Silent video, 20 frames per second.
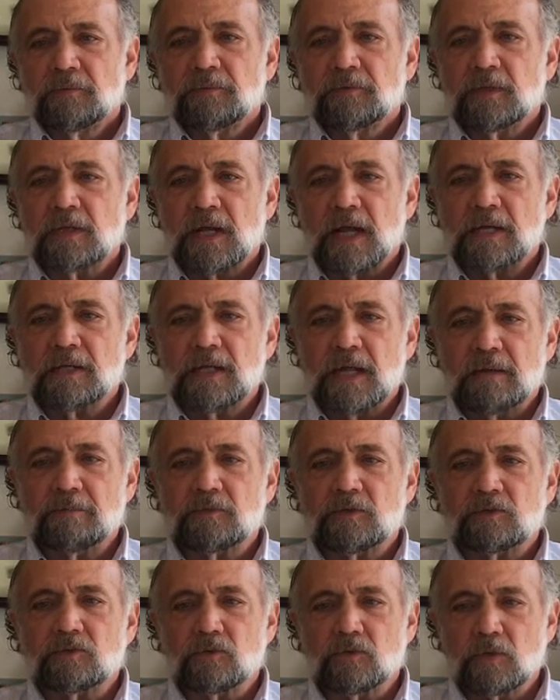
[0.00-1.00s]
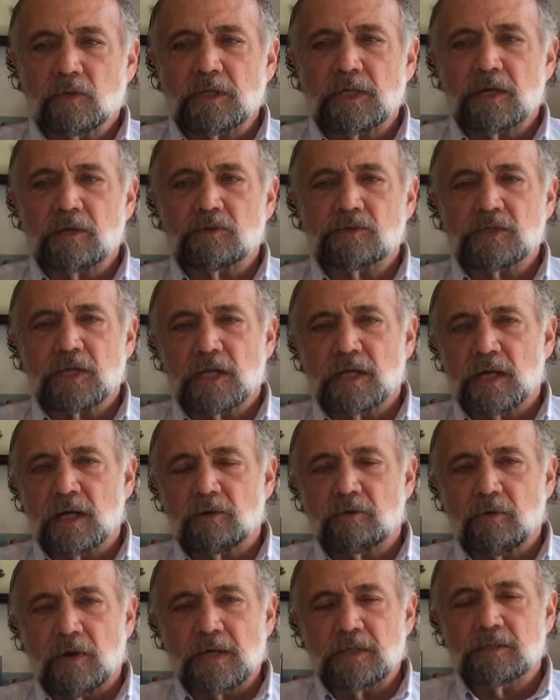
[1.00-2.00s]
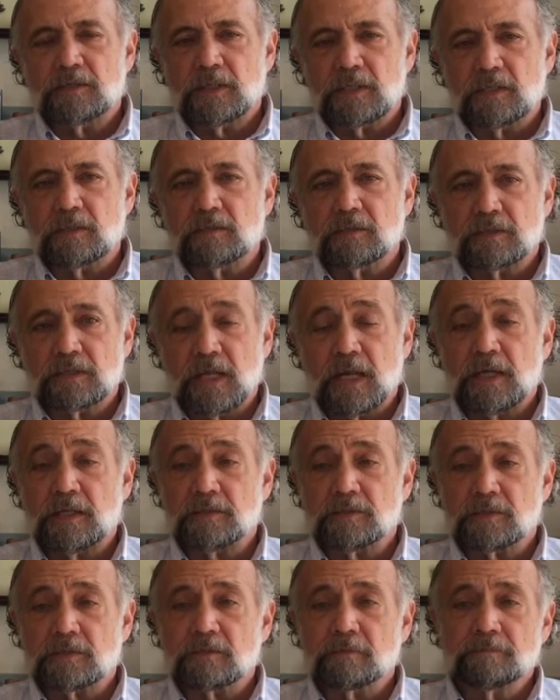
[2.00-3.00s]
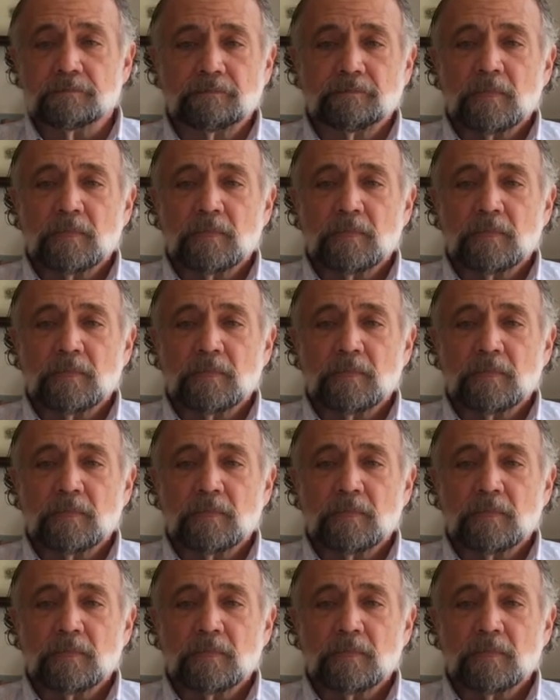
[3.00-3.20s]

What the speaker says: that I came to truly understand how great tea could taste.